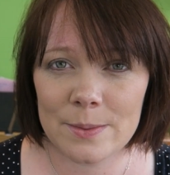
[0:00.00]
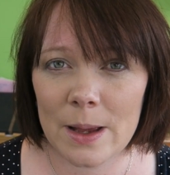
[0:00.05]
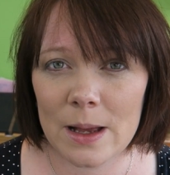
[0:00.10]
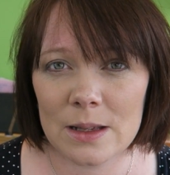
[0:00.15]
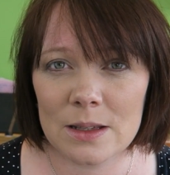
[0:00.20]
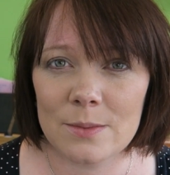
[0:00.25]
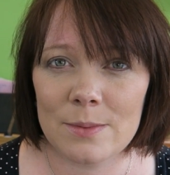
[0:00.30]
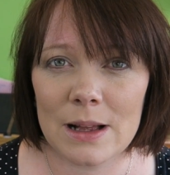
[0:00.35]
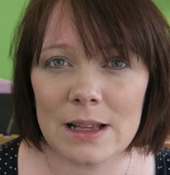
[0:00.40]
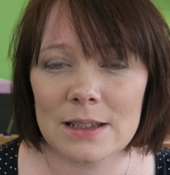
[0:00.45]
be
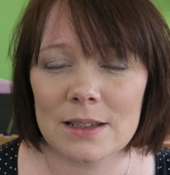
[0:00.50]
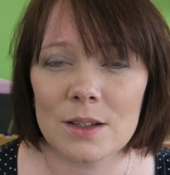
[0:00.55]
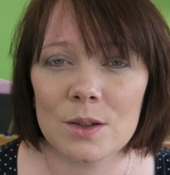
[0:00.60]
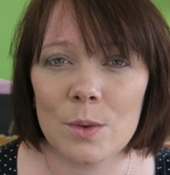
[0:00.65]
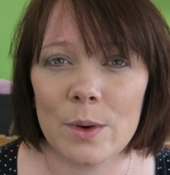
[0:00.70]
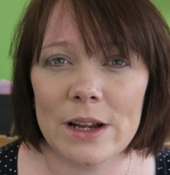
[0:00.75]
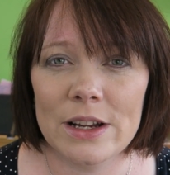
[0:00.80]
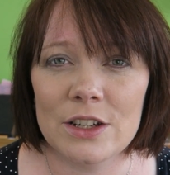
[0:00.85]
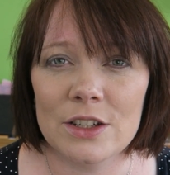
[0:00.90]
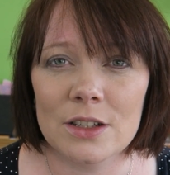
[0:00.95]
able to balance
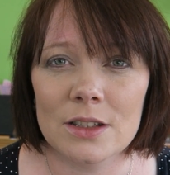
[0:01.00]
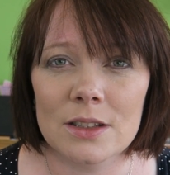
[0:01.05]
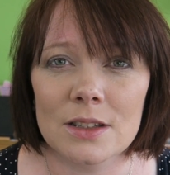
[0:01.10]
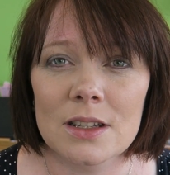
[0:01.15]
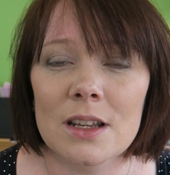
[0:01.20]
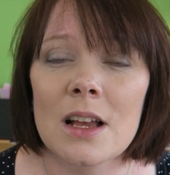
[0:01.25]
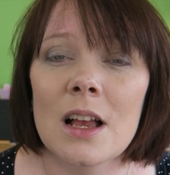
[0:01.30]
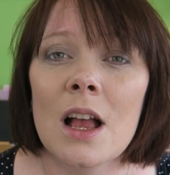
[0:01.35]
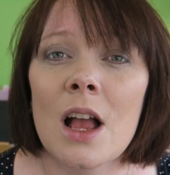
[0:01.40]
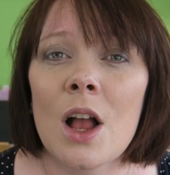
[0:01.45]

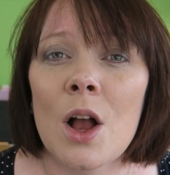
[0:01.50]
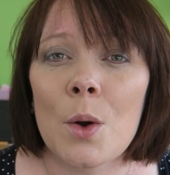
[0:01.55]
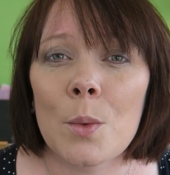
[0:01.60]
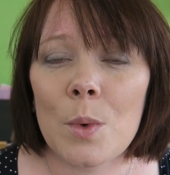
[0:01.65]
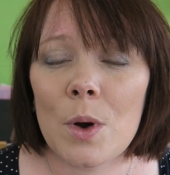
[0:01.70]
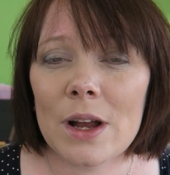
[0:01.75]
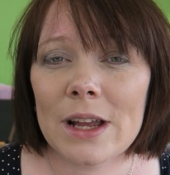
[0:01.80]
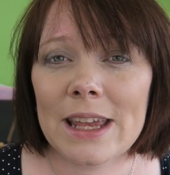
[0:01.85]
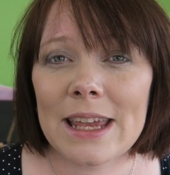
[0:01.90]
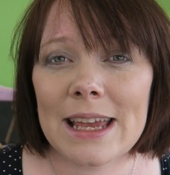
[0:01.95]
equations.
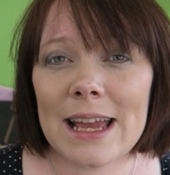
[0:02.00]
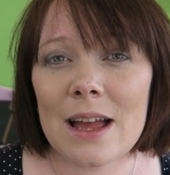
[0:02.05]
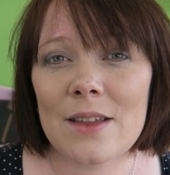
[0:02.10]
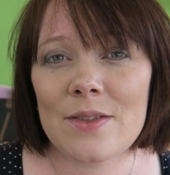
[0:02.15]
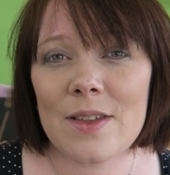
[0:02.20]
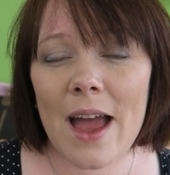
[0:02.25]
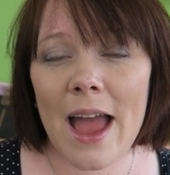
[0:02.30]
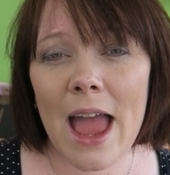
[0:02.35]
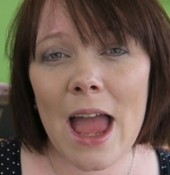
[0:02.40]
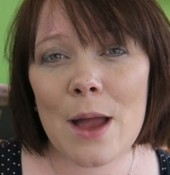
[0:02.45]
Working
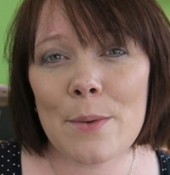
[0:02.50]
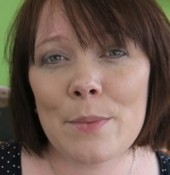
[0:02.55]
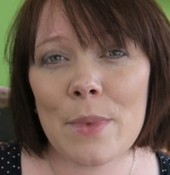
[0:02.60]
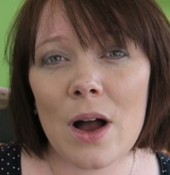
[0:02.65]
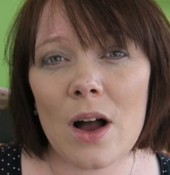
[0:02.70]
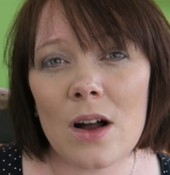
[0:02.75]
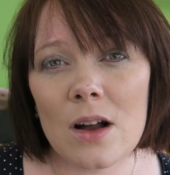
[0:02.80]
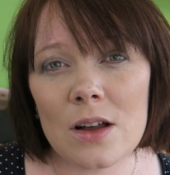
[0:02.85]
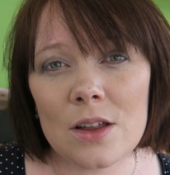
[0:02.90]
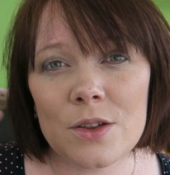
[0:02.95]
out the
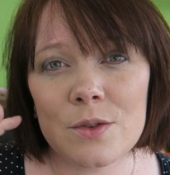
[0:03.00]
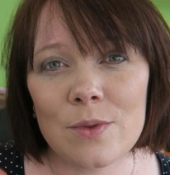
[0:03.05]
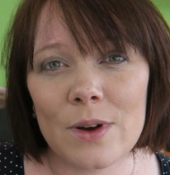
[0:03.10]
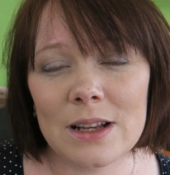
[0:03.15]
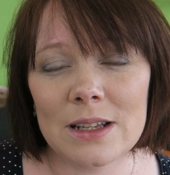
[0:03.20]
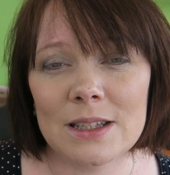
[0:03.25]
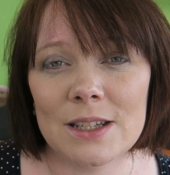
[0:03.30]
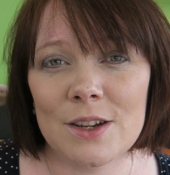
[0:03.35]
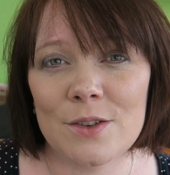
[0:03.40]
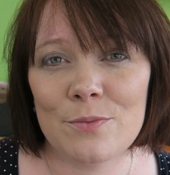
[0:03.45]
MR, the
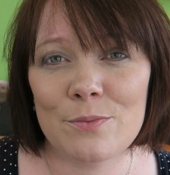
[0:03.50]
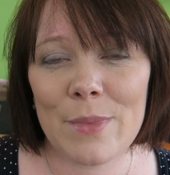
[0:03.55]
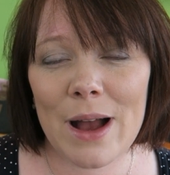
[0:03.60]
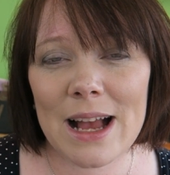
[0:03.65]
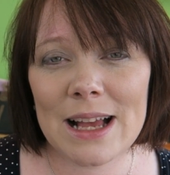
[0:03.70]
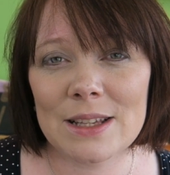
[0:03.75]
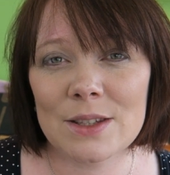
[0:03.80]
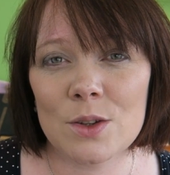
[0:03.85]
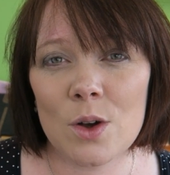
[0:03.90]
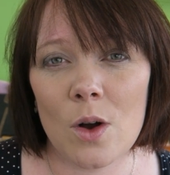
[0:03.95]
relative
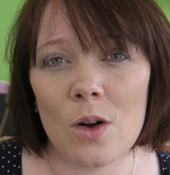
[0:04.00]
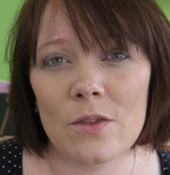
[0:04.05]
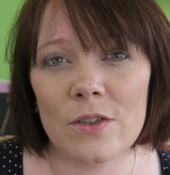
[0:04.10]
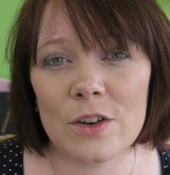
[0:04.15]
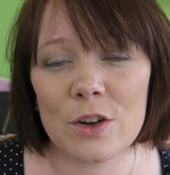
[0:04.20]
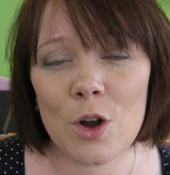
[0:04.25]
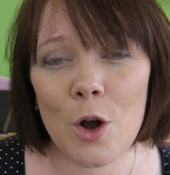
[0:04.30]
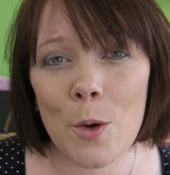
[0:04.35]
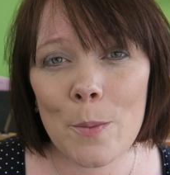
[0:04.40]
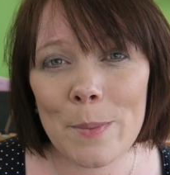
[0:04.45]
mass
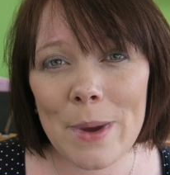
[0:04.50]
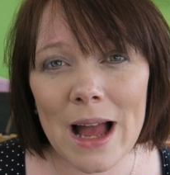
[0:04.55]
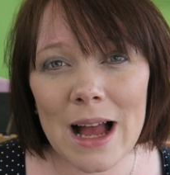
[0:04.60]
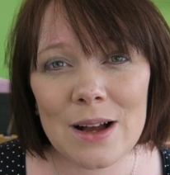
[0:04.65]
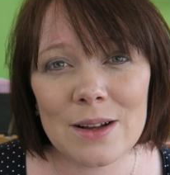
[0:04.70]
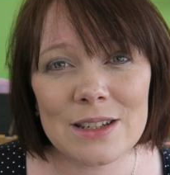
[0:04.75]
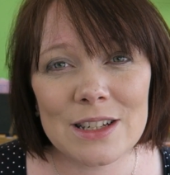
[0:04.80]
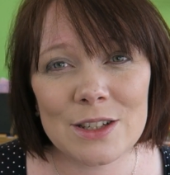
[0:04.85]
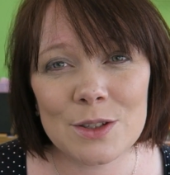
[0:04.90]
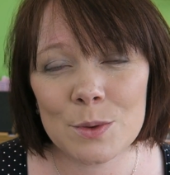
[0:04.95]
of a
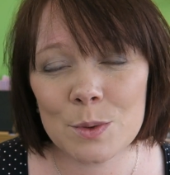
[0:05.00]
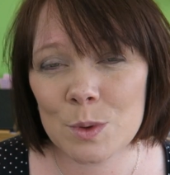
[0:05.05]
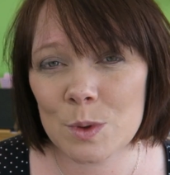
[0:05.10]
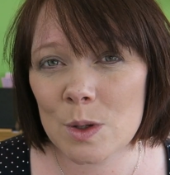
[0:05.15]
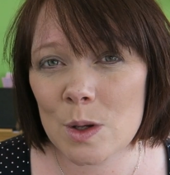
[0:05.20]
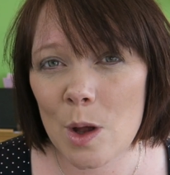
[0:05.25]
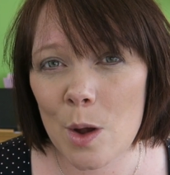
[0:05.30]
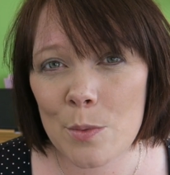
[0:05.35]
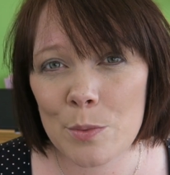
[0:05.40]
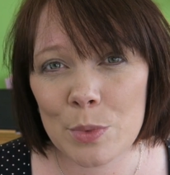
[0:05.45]
compound, is
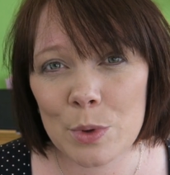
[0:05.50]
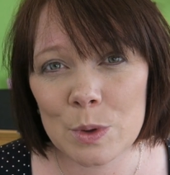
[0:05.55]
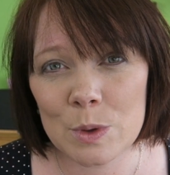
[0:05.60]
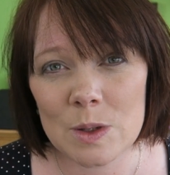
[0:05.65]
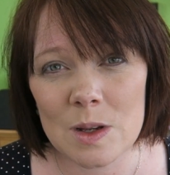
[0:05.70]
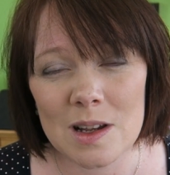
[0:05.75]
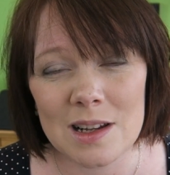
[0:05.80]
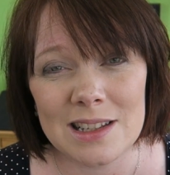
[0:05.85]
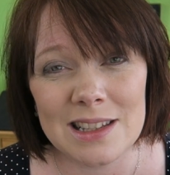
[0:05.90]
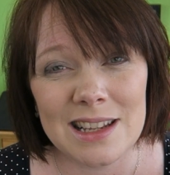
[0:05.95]
also so
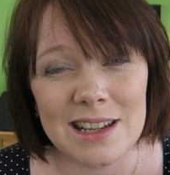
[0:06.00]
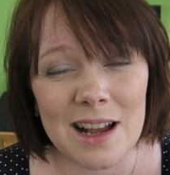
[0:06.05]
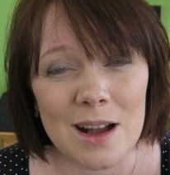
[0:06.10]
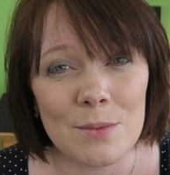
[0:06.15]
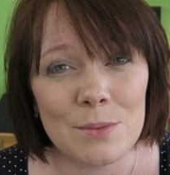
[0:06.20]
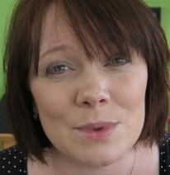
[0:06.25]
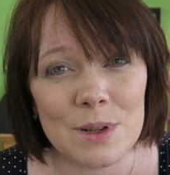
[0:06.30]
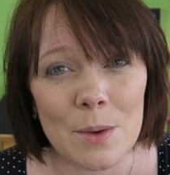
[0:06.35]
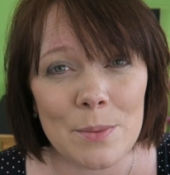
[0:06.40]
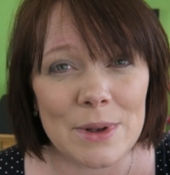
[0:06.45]
important because it
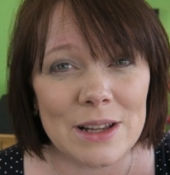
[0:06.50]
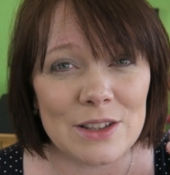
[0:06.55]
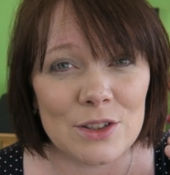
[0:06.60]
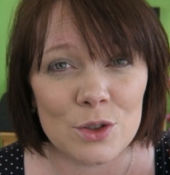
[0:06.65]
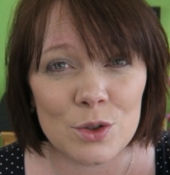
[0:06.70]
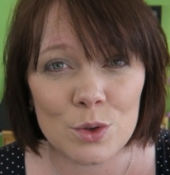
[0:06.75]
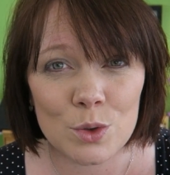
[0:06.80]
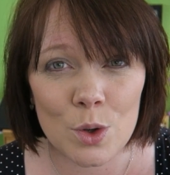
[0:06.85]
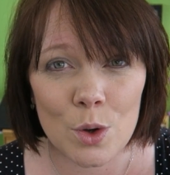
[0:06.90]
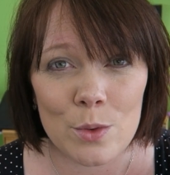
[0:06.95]
comes up
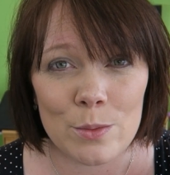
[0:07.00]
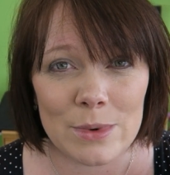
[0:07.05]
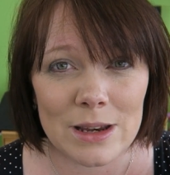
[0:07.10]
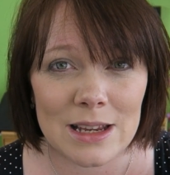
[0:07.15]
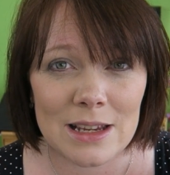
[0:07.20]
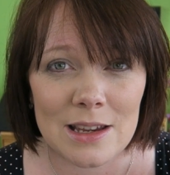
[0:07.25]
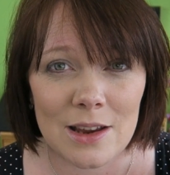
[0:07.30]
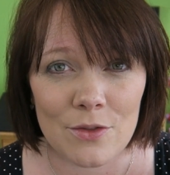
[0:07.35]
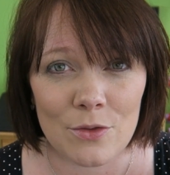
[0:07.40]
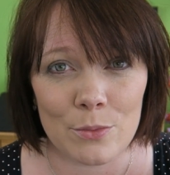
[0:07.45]
in so
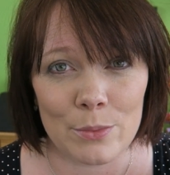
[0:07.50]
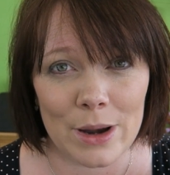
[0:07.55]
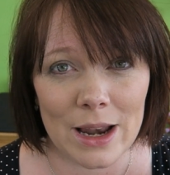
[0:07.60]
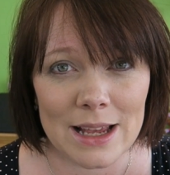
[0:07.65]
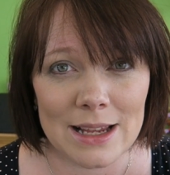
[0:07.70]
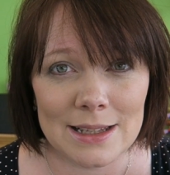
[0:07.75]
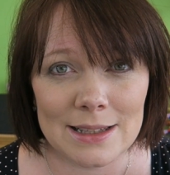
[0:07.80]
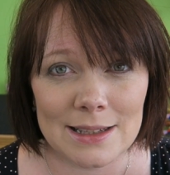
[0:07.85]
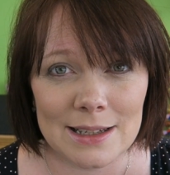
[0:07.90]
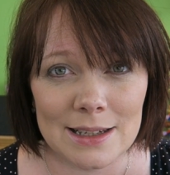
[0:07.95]
many different
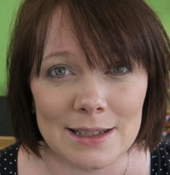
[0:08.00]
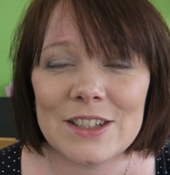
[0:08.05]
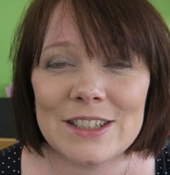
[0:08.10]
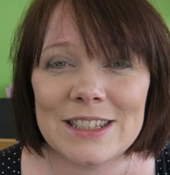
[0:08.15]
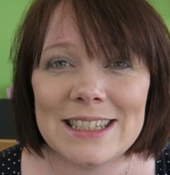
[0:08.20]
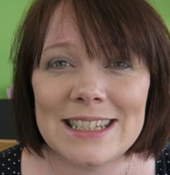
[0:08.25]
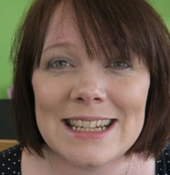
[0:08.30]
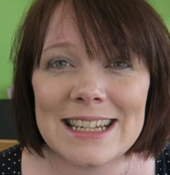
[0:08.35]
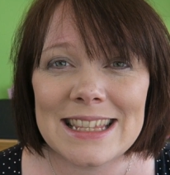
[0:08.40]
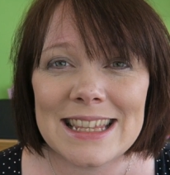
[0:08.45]
places.
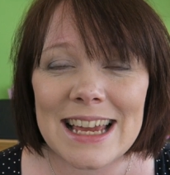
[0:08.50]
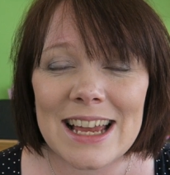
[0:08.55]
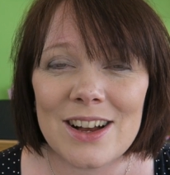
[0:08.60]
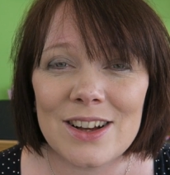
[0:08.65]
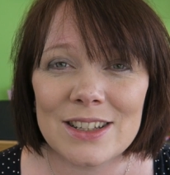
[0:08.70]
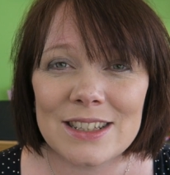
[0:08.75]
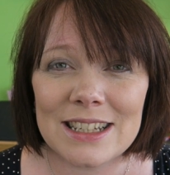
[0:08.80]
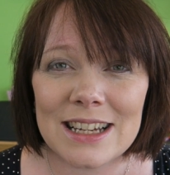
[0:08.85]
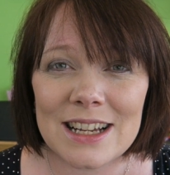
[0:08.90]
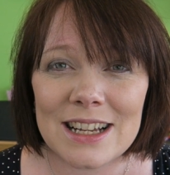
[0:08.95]
Last year they
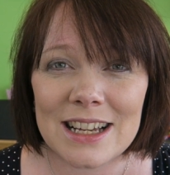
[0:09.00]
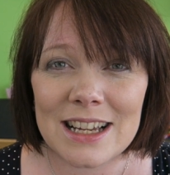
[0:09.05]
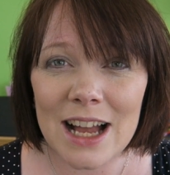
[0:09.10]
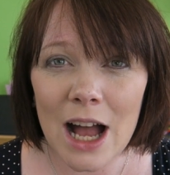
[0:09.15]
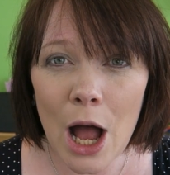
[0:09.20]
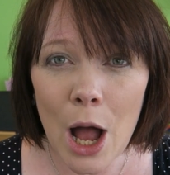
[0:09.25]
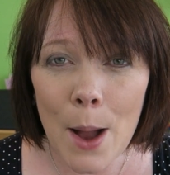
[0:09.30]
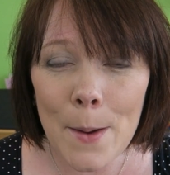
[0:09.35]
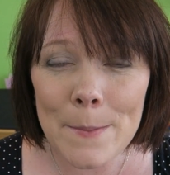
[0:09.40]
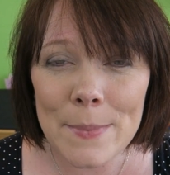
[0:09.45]
asked a
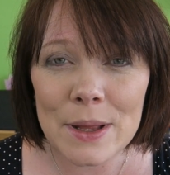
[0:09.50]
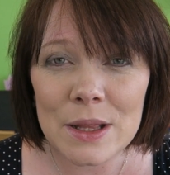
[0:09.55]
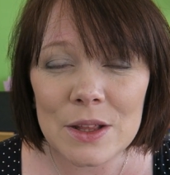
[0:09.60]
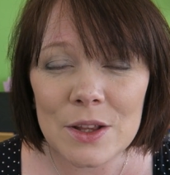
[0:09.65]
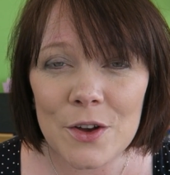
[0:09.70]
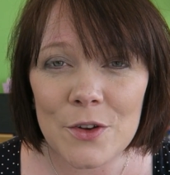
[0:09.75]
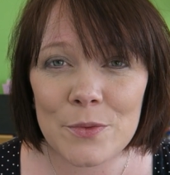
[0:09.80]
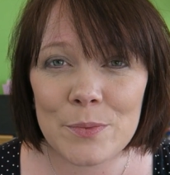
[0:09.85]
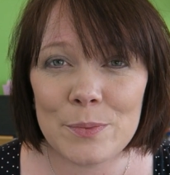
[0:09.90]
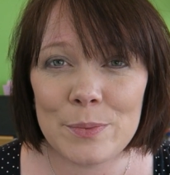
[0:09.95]

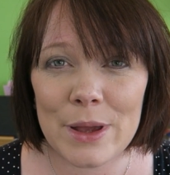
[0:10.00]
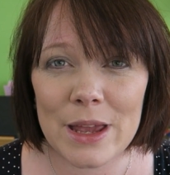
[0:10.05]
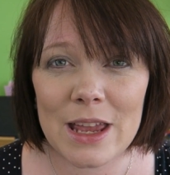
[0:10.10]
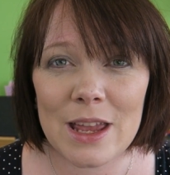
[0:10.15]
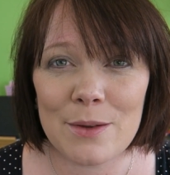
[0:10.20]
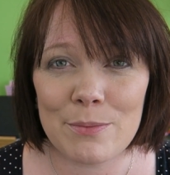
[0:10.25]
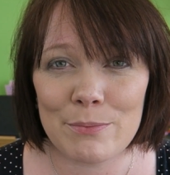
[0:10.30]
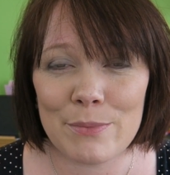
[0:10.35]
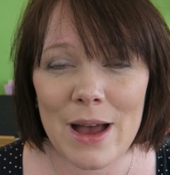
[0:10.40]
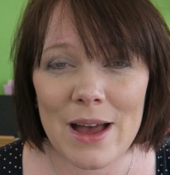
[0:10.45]
couple of
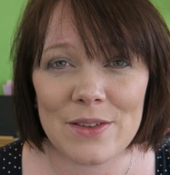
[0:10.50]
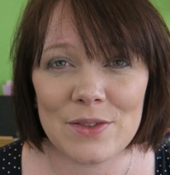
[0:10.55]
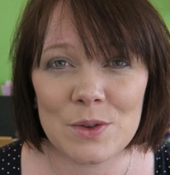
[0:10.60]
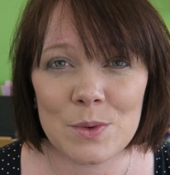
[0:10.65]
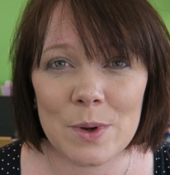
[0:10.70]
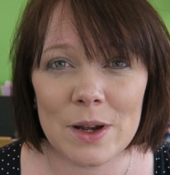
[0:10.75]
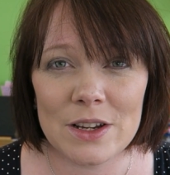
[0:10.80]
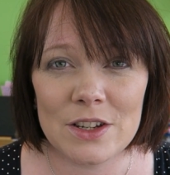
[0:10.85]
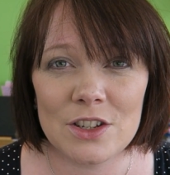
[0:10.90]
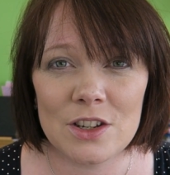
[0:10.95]
big
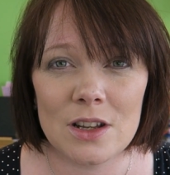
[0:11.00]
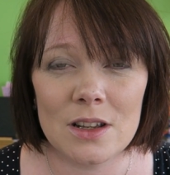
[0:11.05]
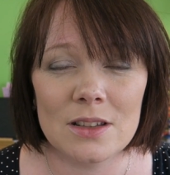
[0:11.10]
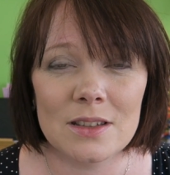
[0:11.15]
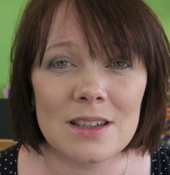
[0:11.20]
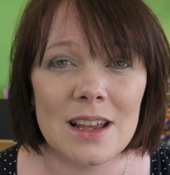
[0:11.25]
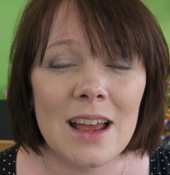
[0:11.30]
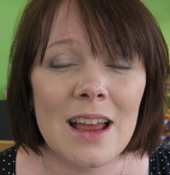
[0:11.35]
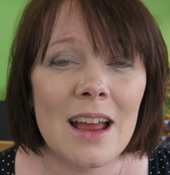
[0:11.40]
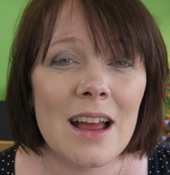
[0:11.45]
maths
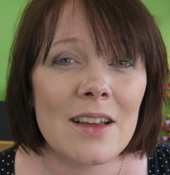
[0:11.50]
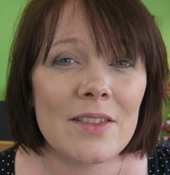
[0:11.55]
questions.